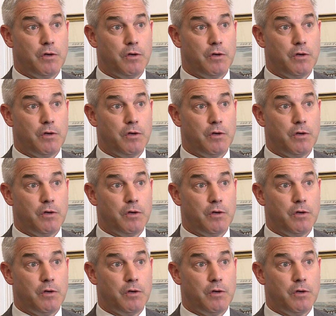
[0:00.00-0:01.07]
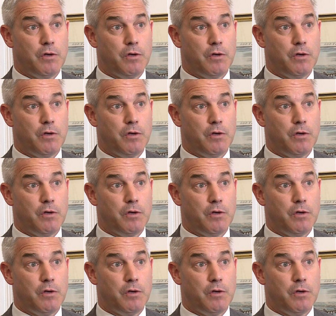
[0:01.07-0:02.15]

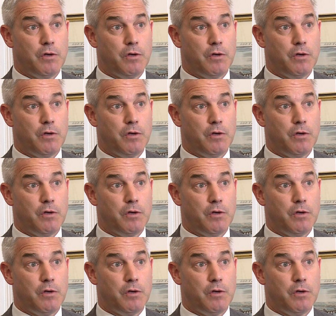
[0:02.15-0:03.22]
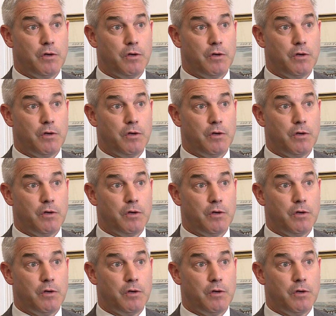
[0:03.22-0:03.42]
(no lip movement)